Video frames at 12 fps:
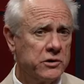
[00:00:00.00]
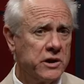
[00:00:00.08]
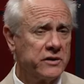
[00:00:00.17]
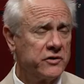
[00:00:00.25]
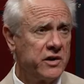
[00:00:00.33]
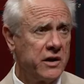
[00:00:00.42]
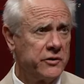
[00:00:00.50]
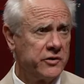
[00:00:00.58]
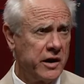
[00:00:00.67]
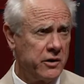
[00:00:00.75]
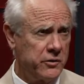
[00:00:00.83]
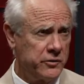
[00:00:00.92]
like South
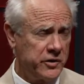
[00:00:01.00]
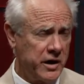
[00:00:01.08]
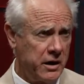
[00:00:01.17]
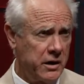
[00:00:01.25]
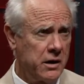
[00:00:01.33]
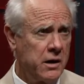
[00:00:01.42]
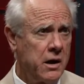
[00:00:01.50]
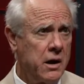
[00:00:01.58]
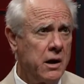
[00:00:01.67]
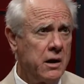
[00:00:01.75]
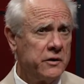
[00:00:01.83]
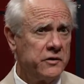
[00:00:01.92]
San Jose,
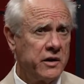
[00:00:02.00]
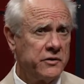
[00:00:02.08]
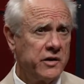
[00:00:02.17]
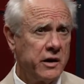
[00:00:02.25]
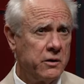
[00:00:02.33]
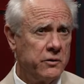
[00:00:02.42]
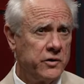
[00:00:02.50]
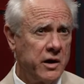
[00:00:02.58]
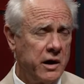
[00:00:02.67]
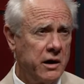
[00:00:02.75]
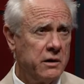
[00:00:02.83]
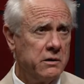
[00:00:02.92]
South San
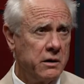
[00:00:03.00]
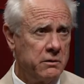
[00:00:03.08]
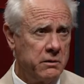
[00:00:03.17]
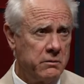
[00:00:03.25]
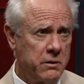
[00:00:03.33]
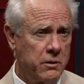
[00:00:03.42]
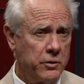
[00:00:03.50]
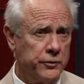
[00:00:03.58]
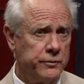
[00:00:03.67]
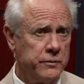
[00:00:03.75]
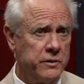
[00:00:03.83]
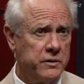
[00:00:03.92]
Jose, another old
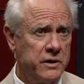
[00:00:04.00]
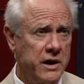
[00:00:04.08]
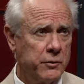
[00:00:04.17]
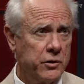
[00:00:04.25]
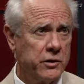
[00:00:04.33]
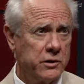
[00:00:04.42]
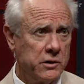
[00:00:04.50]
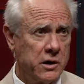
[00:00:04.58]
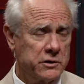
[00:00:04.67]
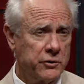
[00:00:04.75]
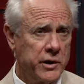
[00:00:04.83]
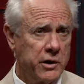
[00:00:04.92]
neighborhood
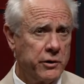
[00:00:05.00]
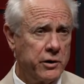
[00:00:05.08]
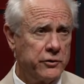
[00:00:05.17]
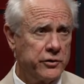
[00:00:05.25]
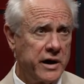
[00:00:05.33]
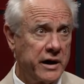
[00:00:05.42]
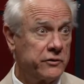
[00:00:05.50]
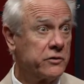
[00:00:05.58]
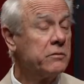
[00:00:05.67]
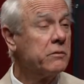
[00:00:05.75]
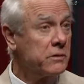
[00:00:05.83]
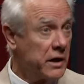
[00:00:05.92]
along the railroad
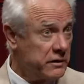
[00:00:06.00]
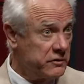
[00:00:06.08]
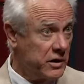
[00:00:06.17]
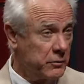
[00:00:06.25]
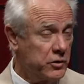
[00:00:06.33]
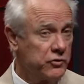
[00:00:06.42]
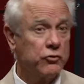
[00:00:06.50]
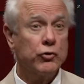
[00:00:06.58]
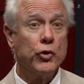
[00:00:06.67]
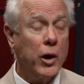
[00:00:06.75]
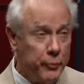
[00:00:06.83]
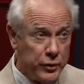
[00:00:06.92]
tracks. A lot of these neighborhoods
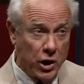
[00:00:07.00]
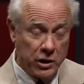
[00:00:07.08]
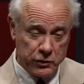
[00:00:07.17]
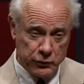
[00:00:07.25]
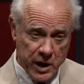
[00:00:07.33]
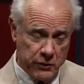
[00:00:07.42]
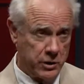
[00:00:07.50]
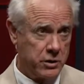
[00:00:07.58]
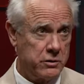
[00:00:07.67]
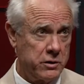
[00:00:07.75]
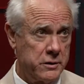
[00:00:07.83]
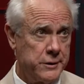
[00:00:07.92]
grew up along the
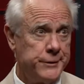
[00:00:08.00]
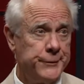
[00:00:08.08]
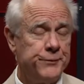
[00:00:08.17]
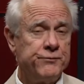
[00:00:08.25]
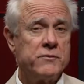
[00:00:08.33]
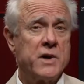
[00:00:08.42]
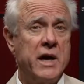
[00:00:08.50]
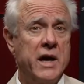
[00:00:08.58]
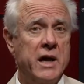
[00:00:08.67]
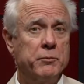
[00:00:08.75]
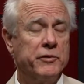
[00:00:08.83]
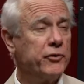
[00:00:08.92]
railroad. Right.
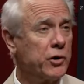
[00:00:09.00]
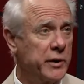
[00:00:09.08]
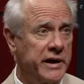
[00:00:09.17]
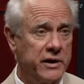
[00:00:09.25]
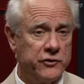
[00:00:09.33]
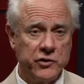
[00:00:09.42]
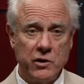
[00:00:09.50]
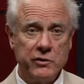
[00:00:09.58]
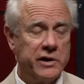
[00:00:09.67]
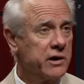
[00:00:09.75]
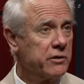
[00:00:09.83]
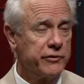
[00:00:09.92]
And before we had
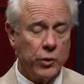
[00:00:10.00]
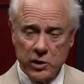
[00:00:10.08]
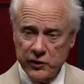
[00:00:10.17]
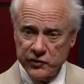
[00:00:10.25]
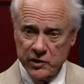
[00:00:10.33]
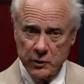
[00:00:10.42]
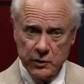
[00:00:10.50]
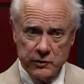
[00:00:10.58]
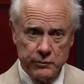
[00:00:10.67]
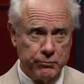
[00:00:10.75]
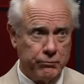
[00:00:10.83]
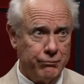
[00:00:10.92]
zoning, of course, there was
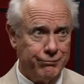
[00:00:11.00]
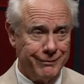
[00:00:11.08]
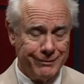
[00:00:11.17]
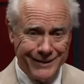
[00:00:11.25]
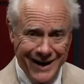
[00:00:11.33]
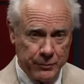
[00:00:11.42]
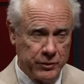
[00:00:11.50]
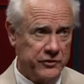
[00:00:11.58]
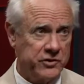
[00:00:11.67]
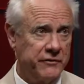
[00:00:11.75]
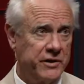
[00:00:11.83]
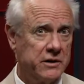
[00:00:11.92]
neighbors
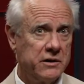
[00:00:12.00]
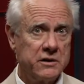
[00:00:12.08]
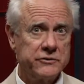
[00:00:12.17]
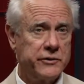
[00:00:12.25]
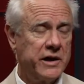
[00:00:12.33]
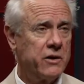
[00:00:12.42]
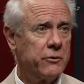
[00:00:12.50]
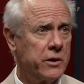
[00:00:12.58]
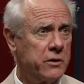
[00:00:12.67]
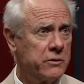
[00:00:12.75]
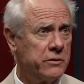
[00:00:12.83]
living along the railroad